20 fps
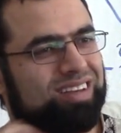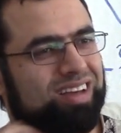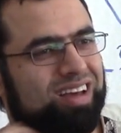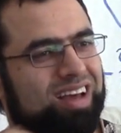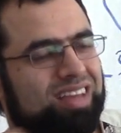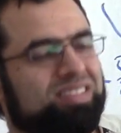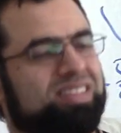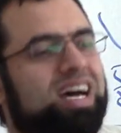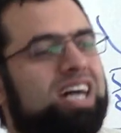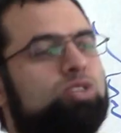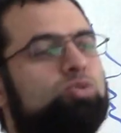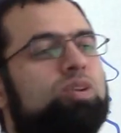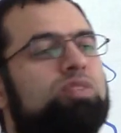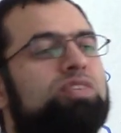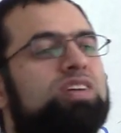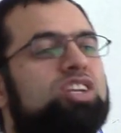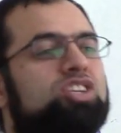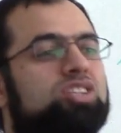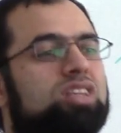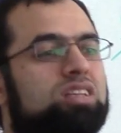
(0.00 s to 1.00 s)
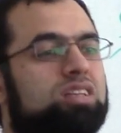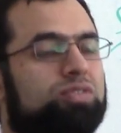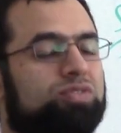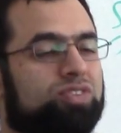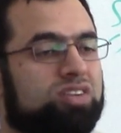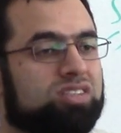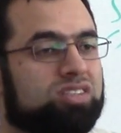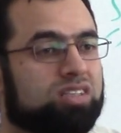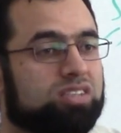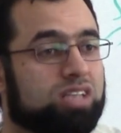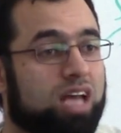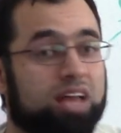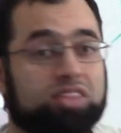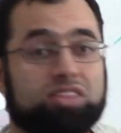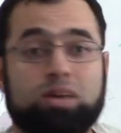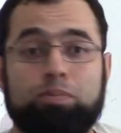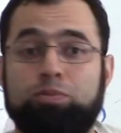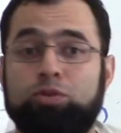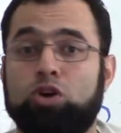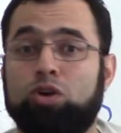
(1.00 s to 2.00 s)
And that will finish the differences. And
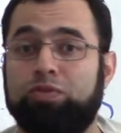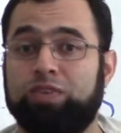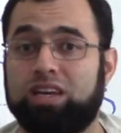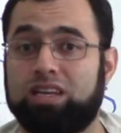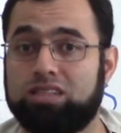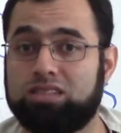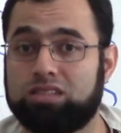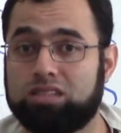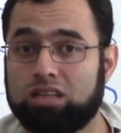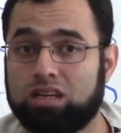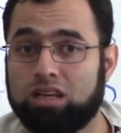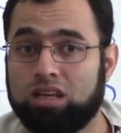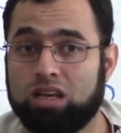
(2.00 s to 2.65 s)
the proof is